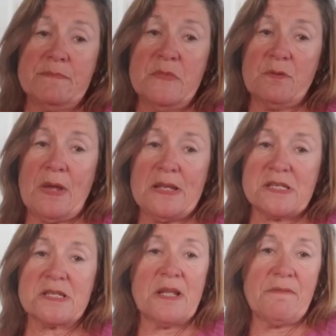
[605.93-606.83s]
All right,
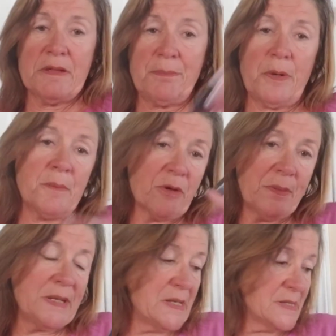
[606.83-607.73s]
just love lip balm.
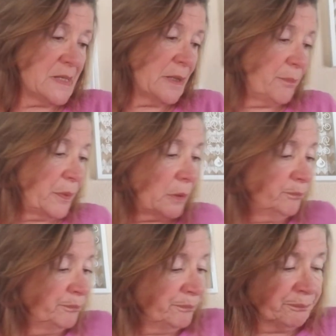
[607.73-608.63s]
Everybody needs a lip
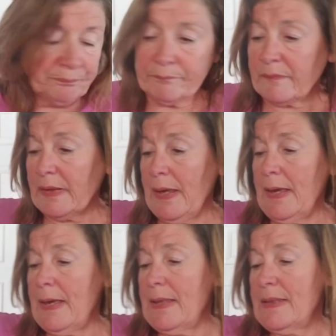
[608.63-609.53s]
balm.
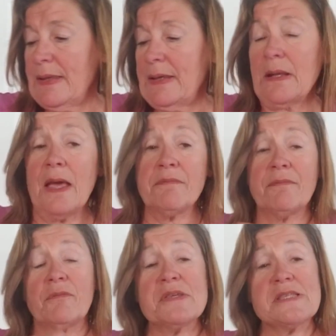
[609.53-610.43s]
And then I
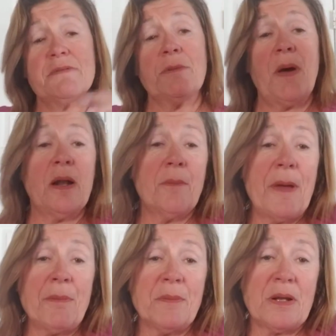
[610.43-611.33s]
received a bottle of
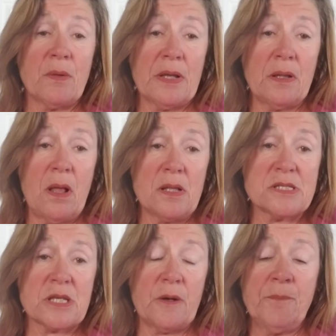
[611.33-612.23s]
peppermint oil
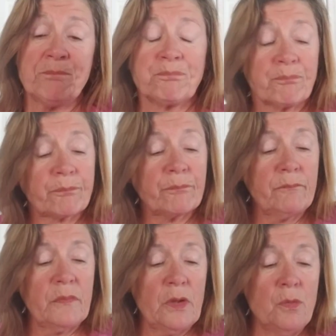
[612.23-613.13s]
also,
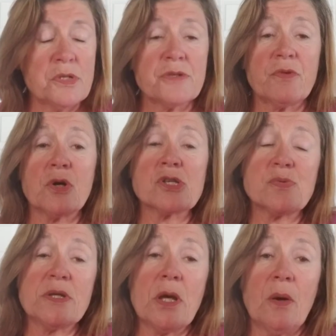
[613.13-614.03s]
which of course
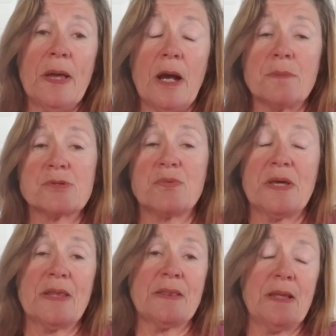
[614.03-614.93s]
we know helps
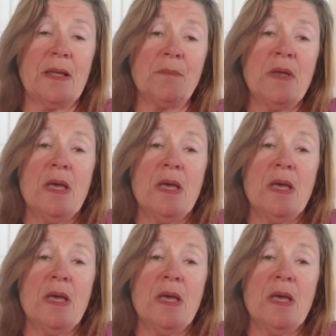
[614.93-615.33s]
with um,